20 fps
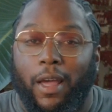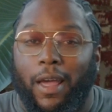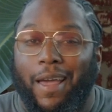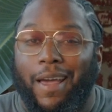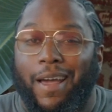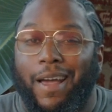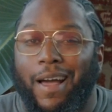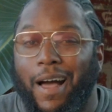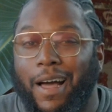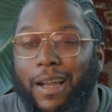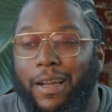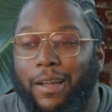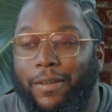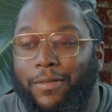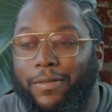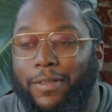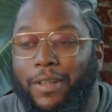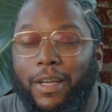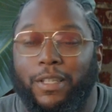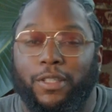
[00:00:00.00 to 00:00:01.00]
It kind
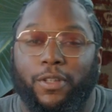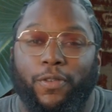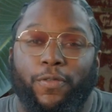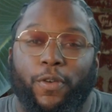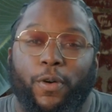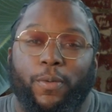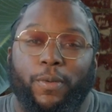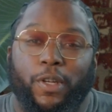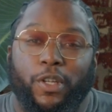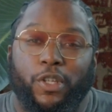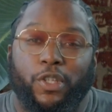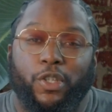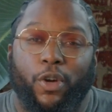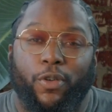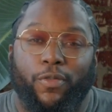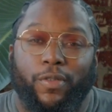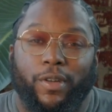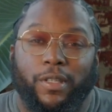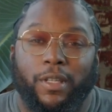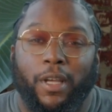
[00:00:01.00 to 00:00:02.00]
of does the film a
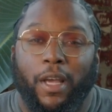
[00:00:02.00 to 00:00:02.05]
disservice,